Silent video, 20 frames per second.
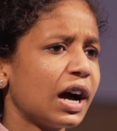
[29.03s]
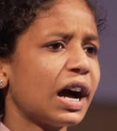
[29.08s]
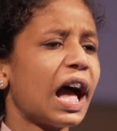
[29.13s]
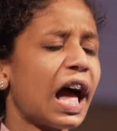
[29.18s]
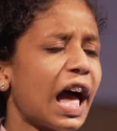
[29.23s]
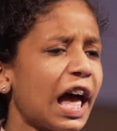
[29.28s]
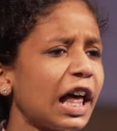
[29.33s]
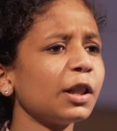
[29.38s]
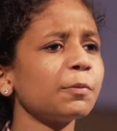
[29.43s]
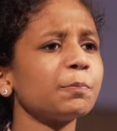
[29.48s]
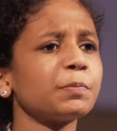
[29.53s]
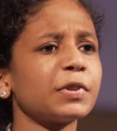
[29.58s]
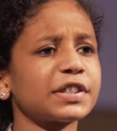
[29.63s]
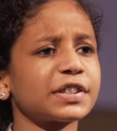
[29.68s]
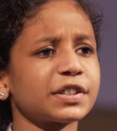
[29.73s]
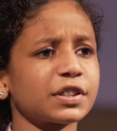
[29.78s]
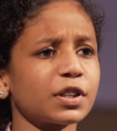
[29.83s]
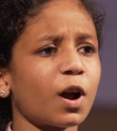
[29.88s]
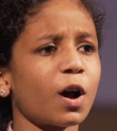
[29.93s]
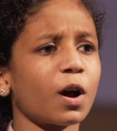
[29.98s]
a
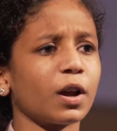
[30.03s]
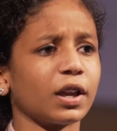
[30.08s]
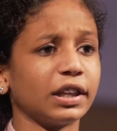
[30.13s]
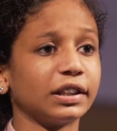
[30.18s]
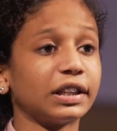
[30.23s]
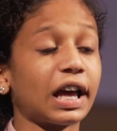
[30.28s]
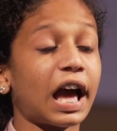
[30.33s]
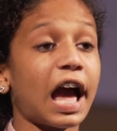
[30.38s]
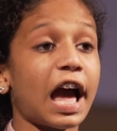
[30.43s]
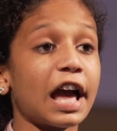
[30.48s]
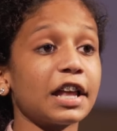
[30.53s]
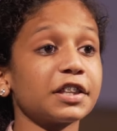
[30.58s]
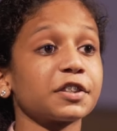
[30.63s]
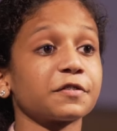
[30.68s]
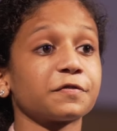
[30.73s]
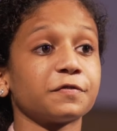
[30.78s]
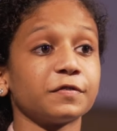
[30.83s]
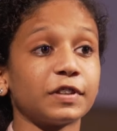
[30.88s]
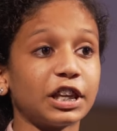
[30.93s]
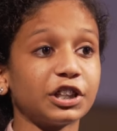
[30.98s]
helpless toy in the hands
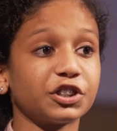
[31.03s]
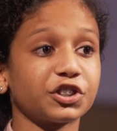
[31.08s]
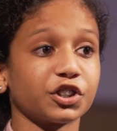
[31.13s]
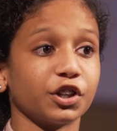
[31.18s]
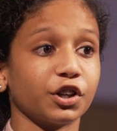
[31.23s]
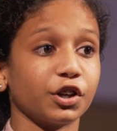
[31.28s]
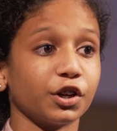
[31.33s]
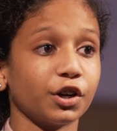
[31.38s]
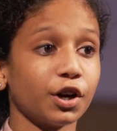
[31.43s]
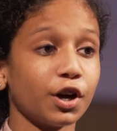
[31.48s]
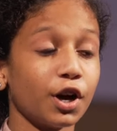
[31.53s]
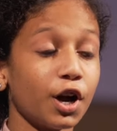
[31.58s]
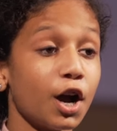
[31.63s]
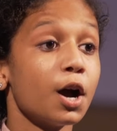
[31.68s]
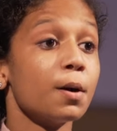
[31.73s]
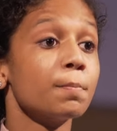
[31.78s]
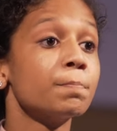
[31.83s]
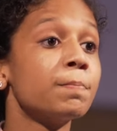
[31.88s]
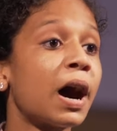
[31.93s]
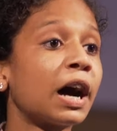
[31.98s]
of nature,
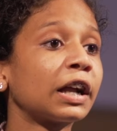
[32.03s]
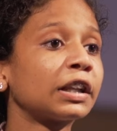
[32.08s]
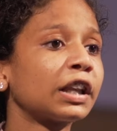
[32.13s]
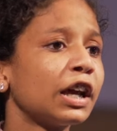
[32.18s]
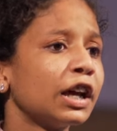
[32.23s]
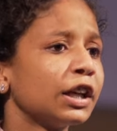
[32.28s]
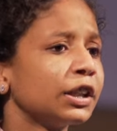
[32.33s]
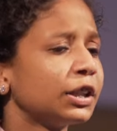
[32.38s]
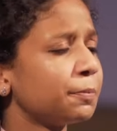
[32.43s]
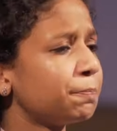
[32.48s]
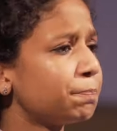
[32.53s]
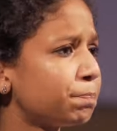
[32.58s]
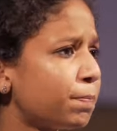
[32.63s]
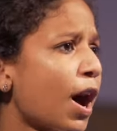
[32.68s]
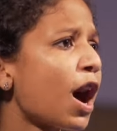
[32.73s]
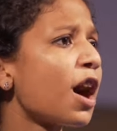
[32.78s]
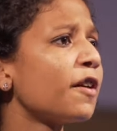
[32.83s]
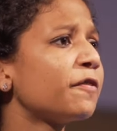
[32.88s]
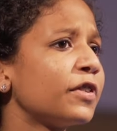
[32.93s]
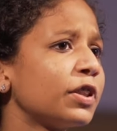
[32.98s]
but the
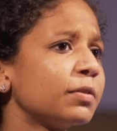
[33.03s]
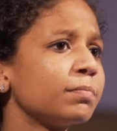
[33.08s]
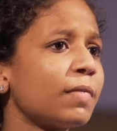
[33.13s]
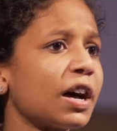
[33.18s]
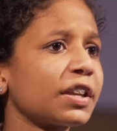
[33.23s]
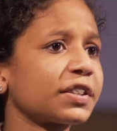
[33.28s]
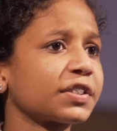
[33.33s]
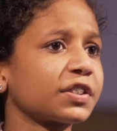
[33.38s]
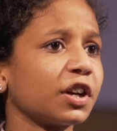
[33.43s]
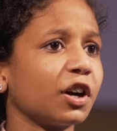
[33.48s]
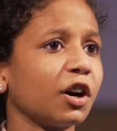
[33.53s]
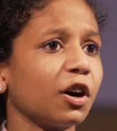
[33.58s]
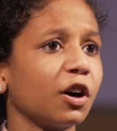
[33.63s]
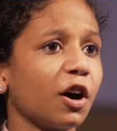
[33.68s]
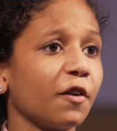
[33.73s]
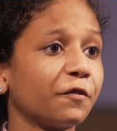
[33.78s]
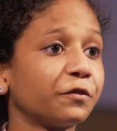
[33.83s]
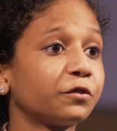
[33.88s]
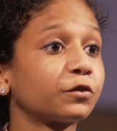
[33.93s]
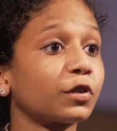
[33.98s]
powerful master
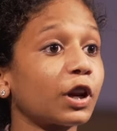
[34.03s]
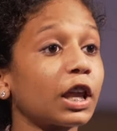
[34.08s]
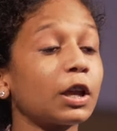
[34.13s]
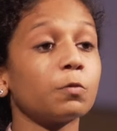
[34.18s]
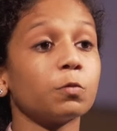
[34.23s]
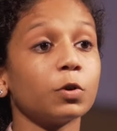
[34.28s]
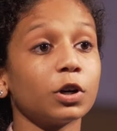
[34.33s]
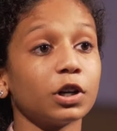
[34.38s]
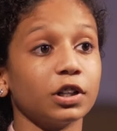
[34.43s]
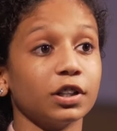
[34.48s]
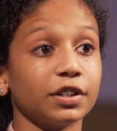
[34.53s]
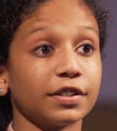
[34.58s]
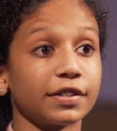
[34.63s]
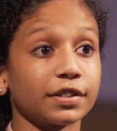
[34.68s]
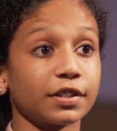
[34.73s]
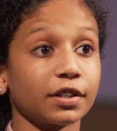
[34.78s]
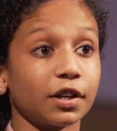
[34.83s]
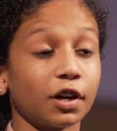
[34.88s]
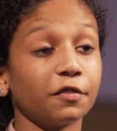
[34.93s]
of three worlds